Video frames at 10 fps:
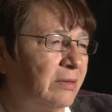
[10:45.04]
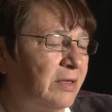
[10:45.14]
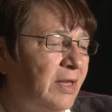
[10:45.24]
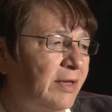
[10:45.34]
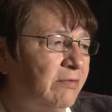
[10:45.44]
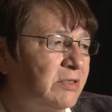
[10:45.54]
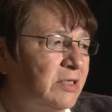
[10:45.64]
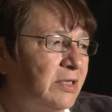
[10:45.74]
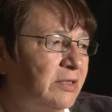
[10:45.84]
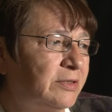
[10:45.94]
language,
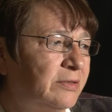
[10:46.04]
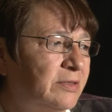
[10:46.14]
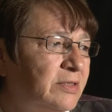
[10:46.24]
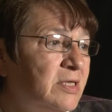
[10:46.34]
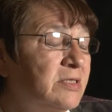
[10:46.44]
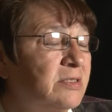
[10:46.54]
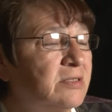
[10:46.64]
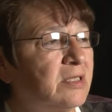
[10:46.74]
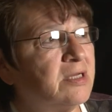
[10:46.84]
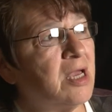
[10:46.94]
like since
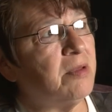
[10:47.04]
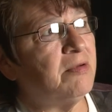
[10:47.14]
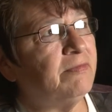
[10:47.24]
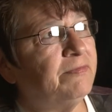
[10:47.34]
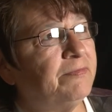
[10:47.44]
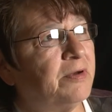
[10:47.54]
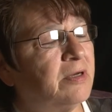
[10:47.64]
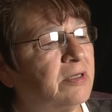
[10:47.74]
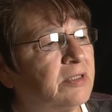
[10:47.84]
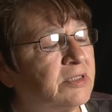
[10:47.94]
the time of
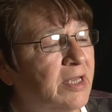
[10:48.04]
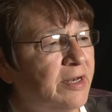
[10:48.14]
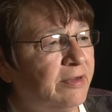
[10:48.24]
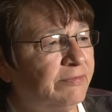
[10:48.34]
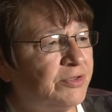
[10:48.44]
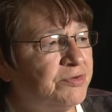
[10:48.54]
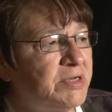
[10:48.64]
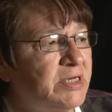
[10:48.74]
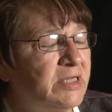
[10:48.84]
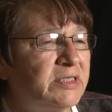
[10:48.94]
uh, the signing of the
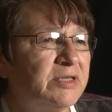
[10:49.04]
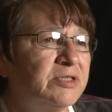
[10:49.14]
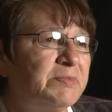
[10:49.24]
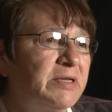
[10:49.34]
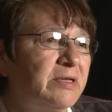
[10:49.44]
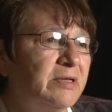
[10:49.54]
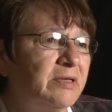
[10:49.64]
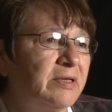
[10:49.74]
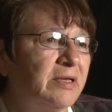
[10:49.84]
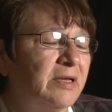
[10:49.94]
treaties, there's
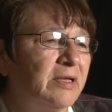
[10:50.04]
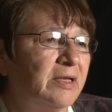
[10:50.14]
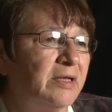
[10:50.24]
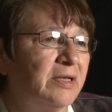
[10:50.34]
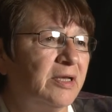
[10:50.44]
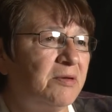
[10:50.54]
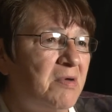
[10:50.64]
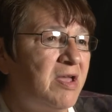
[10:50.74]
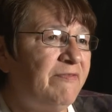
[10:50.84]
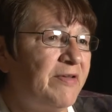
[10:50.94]
been, in
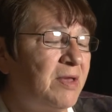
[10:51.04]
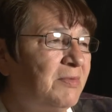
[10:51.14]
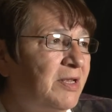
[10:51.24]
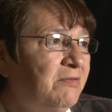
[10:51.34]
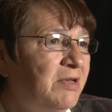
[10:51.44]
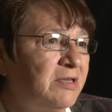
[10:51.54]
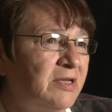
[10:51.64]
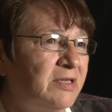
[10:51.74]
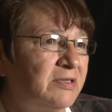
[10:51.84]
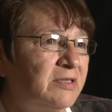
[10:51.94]
my family anyway,
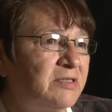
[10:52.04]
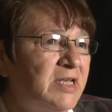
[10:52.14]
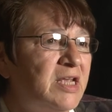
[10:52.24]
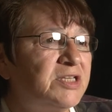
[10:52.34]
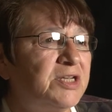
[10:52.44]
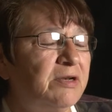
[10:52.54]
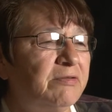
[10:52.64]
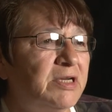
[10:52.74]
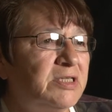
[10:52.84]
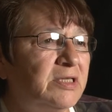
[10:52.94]
there, there's eight
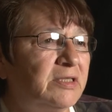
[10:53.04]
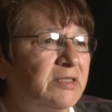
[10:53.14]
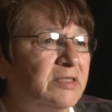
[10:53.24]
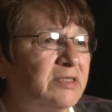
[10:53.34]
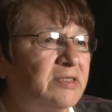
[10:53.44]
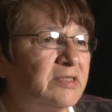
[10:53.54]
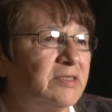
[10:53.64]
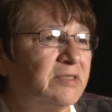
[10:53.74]
generations.